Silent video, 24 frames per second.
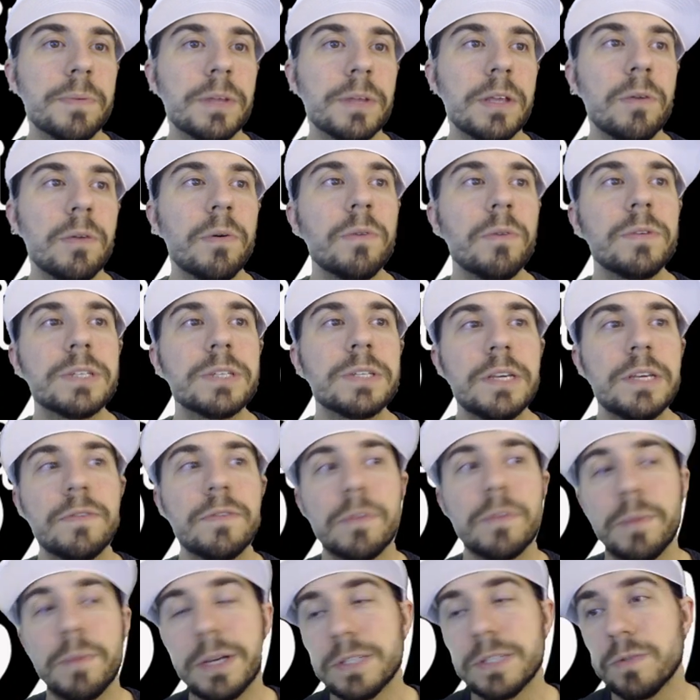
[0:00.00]
what we see for
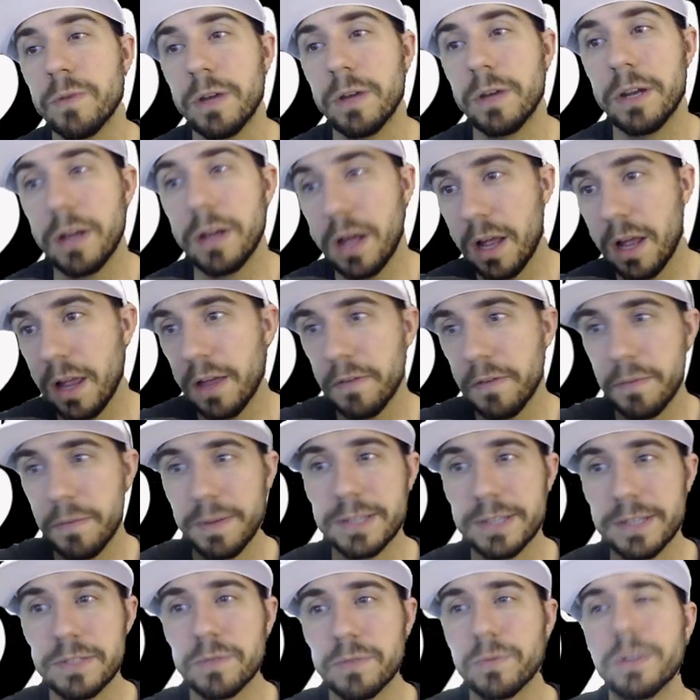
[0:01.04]
best of one. I'll have a
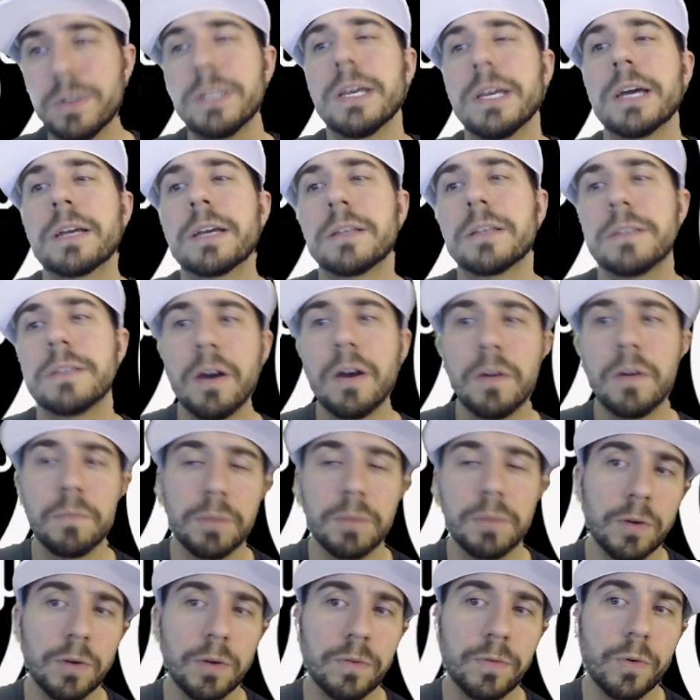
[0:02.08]
best of three deck down
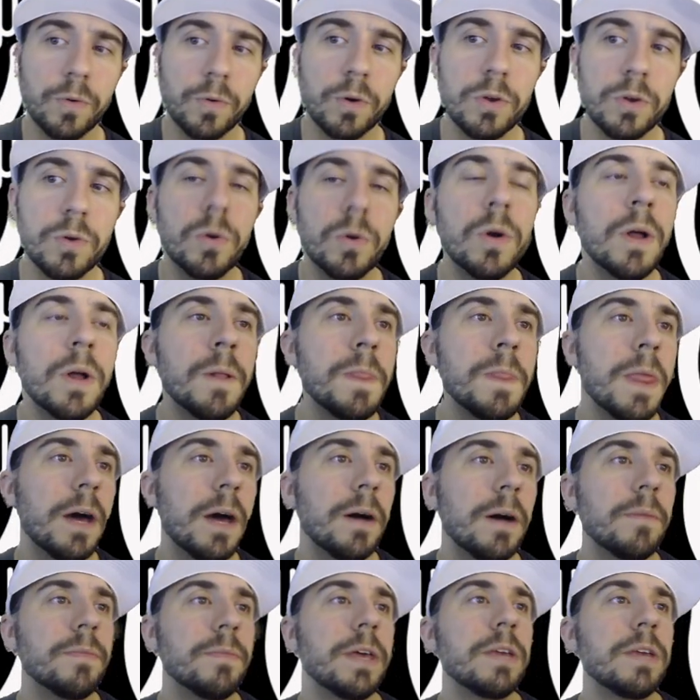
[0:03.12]
below for you
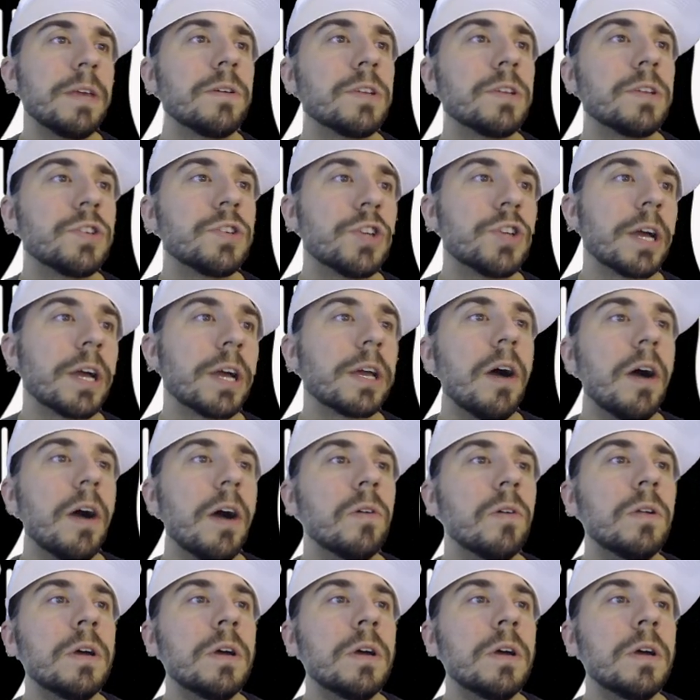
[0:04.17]
that you can check out.